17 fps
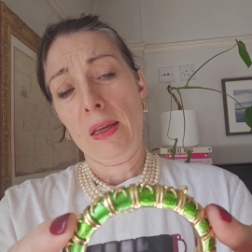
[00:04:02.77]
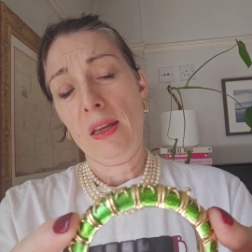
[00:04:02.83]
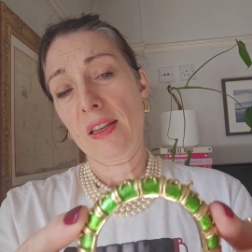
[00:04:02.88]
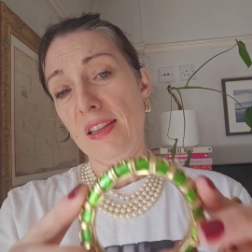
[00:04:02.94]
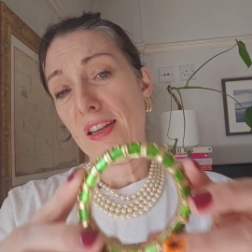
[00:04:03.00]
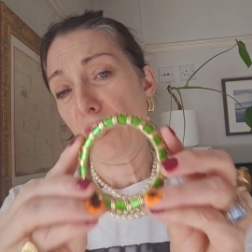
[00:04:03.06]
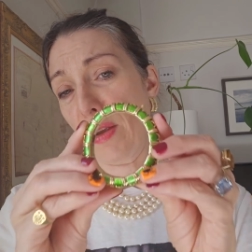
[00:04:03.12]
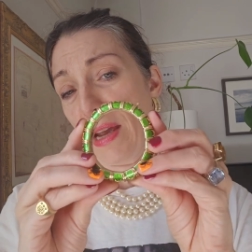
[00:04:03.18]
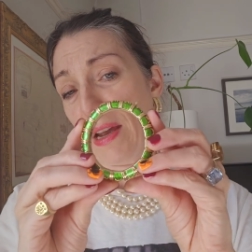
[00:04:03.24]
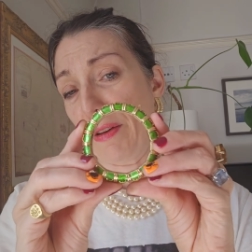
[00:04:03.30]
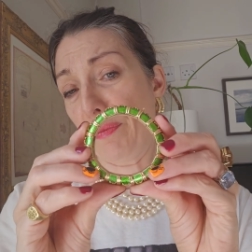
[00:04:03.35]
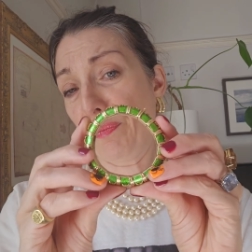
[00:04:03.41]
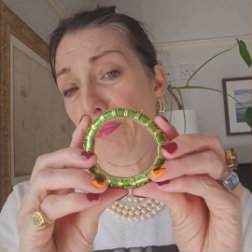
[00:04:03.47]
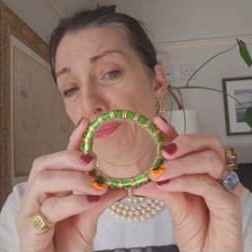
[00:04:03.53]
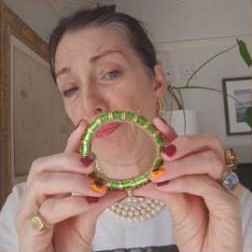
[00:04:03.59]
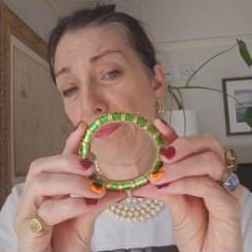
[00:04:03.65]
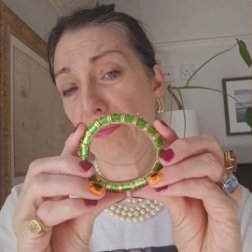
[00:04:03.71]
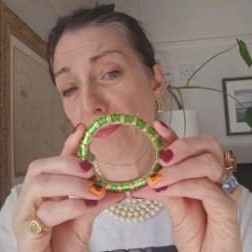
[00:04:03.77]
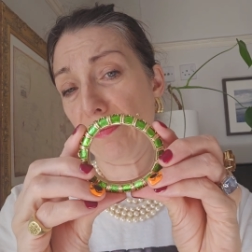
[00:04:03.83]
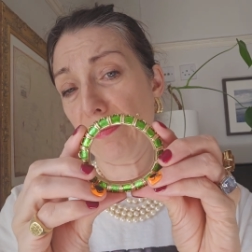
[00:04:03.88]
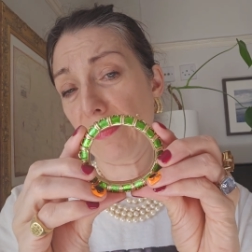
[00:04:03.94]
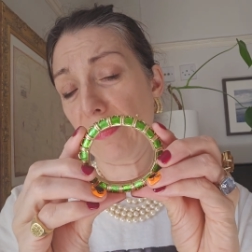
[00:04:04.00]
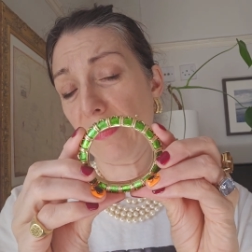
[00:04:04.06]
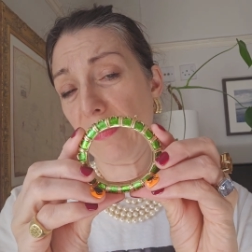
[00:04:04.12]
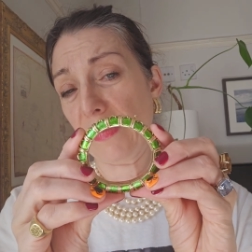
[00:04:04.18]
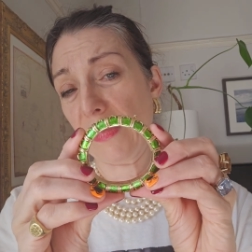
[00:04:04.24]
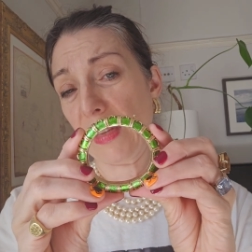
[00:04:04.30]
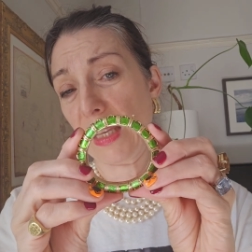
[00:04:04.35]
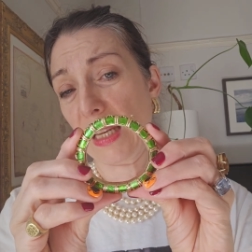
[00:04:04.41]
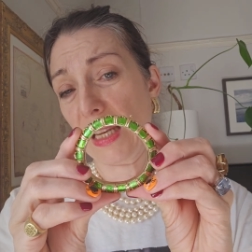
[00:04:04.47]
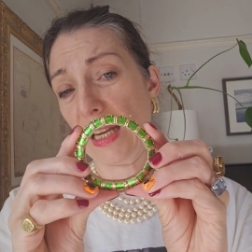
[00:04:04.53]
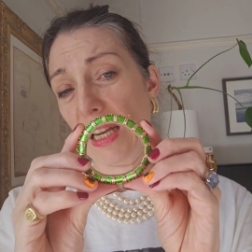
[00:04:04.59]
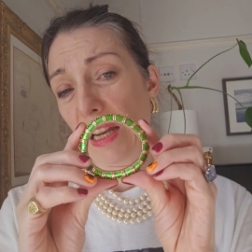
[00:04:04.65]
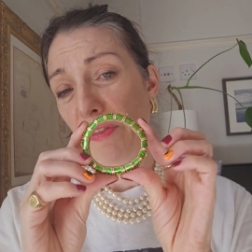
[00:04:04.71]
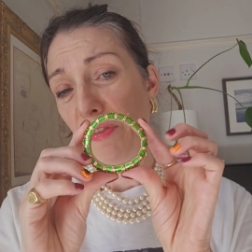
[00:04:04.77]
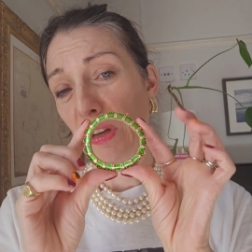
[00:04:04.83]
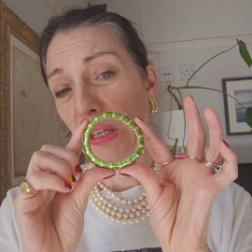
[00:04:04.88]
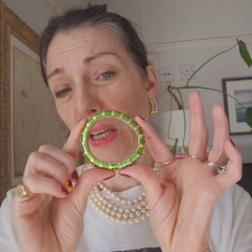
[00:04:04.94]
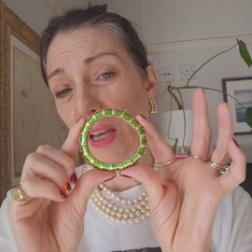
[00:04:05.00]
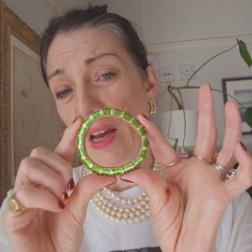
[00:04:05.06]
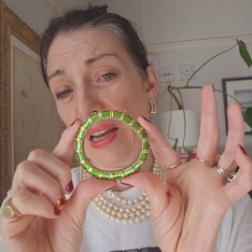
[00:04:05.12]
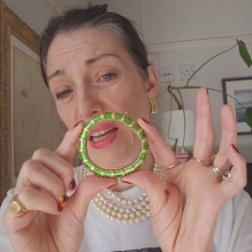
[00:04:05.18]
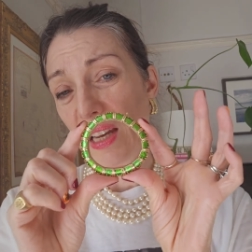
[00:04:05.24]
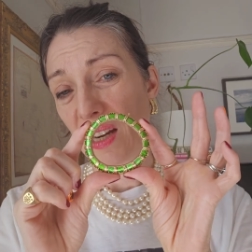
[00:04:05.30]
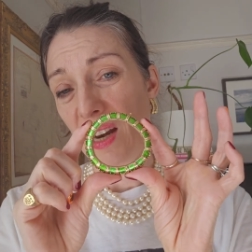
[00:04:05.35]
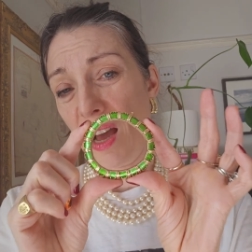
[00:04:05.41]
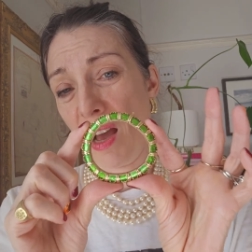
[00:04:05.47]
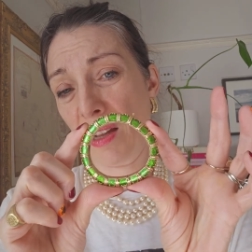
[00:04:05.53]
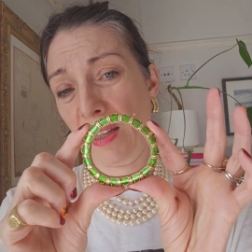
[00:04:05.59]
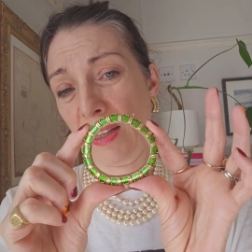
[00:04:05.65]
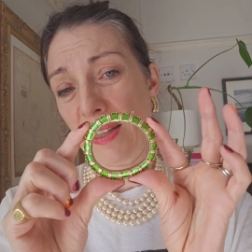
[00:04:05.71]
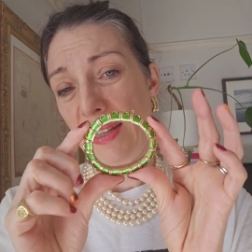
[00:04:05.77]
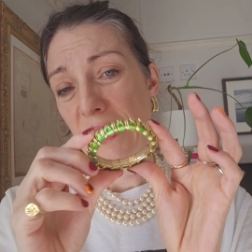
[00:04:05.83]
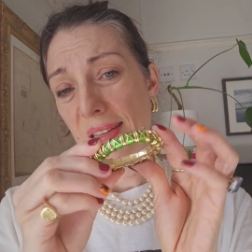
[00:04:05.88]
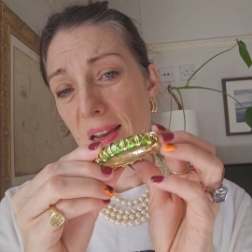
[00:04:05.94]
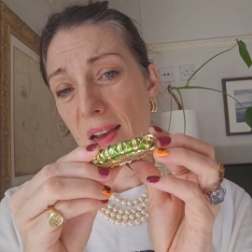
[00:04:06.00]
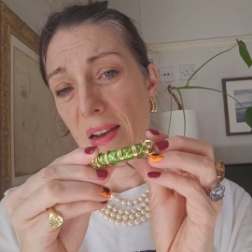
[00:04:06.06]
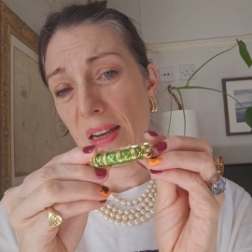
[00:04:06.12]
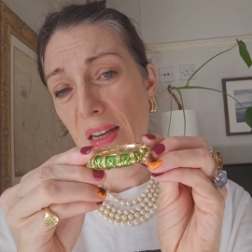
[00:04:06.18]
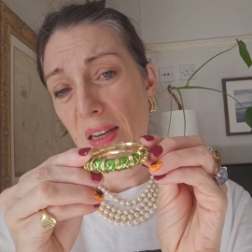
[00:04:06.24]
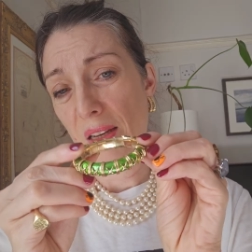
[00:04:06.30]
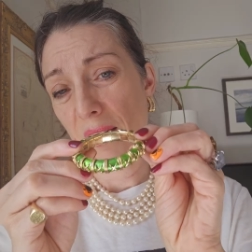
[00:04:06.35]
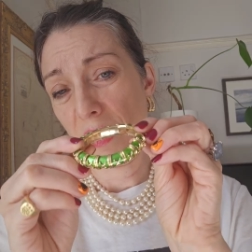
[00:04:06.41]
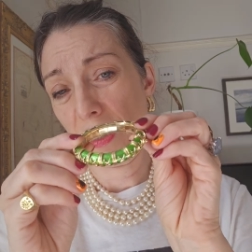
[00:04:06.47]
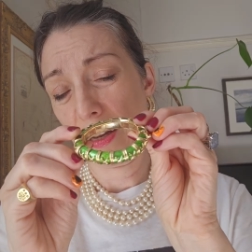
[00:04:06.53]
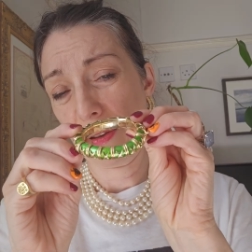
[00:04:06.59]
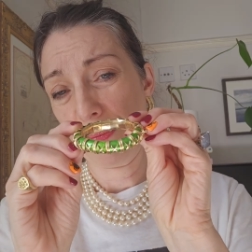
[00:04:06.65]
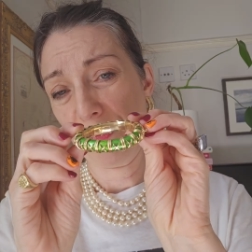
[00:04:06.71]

So yeah, if you'd like an unsigned